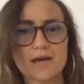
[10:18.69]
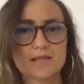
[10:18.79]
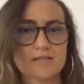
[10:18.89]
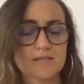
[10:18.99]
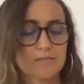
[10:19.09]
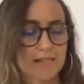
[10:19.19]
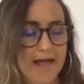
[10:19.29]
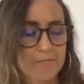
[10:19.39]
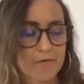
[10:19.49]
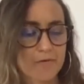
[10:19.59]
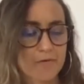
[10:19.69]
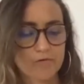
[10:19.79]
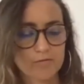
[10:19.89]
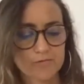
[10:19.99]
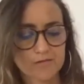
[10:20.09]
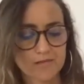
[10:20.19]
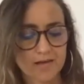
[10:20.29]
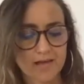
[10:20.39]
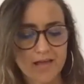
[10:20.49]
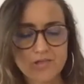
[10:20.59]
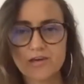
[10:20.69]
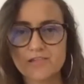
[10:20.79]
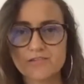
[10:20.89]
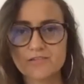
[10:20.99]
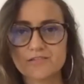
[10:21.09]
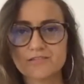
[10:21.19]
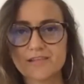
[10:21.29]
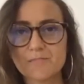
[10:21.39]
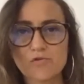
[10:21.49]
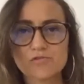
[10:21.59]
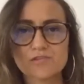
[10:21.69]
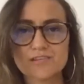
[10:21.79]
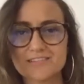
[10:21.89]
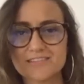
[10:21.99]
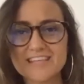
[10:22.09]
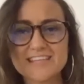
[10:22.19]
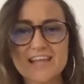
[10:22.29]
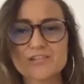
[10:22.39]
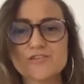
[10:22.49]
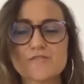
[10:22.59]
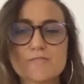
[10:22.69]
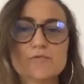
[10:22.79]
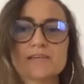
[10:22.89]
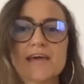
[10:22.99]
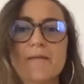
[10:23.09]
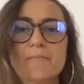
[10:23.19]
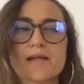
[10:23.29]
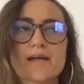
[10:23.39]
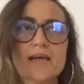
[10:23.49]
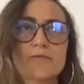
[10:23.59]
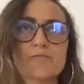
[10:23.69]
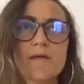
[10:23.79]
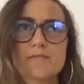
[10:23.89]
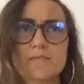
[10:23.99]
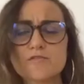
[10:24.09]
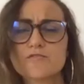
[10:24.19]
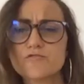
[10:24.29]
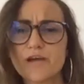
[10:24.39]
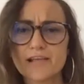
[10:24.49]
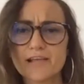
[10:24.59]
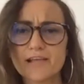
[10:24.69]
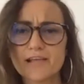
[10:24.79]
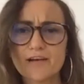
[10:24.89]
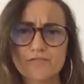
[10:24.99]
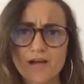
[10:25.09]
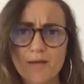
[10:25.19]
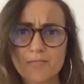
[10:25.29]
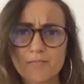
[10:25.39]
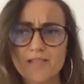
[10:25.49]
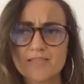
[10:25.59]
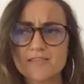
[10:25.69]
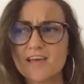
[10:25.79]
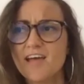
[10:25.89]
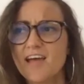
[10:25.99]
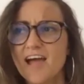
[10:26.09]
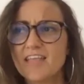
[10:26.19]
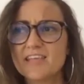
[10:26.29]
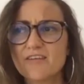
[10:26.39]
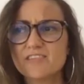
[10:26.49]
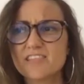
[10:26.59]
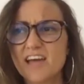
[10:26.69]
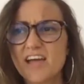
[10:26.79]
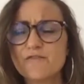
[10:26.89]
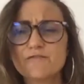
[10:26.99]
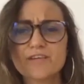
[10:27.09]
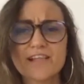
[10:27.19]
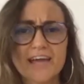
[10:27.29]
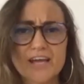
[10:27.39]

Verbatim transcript: I did some landmark forum, which is like an educational, emotional intelligence boot camp, and I like was meant to be in Australia for a couple months, and then I was just like, I don't feel like it.